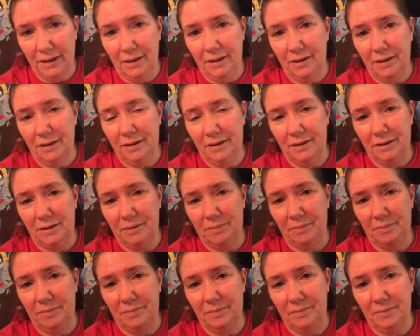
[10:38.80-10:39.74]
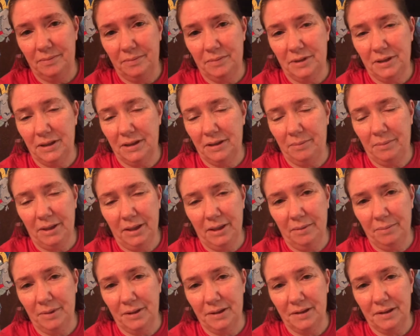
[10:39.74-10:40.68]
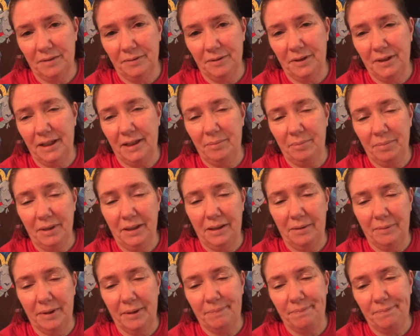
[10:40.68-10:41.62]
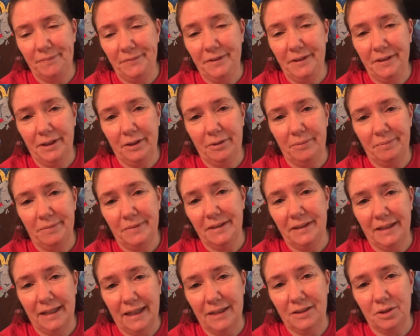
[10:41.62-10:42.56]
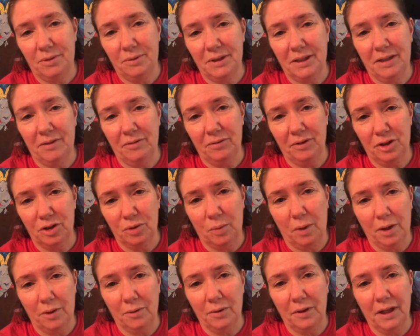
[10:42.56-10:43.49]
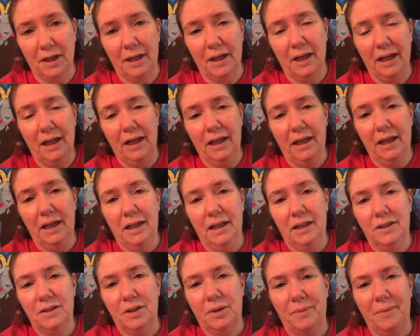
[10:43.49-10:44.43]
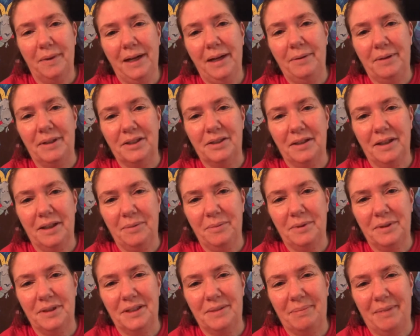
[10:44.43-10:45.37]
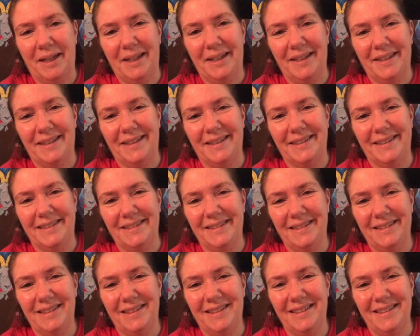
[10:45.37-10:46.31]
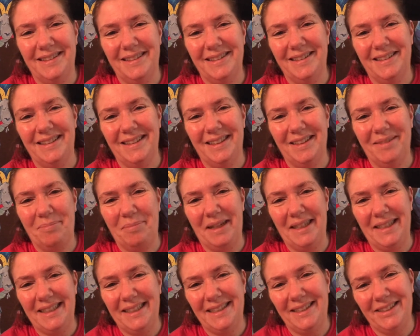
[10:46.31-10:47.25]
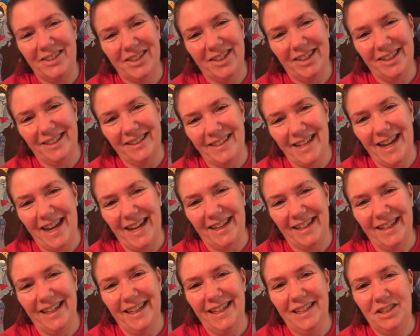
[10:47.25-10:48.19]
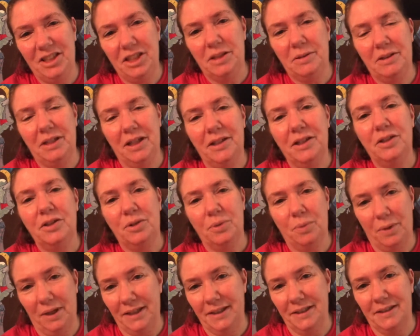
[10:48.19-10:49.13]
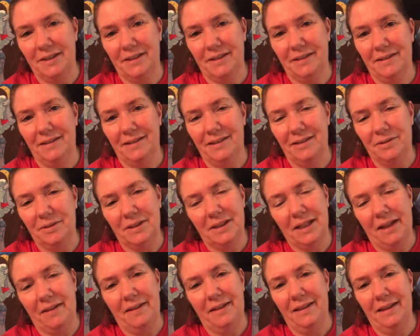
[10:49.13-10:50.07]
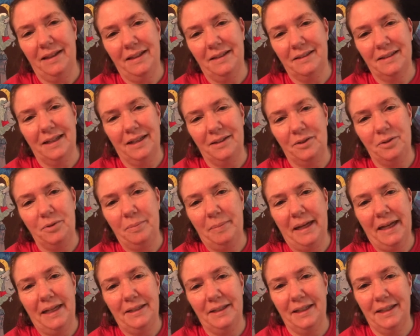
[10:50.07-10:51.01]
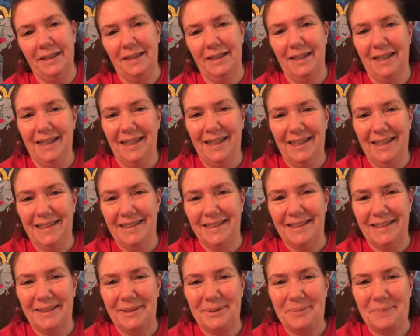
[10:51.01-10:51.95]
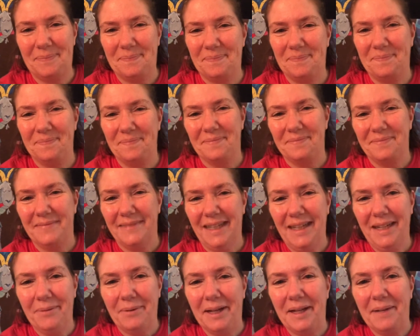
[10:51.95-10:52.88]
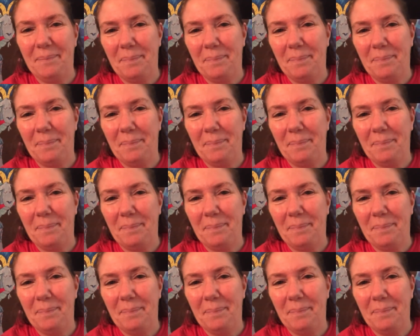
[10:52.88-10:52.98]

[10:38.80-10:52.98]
um, but they make a mess every night. But anyway, then they cats always get fresh water then. So anyway, so that was my uh, my ninja attack. She's done it twice, so it's not it's not too bad yet. So anyway,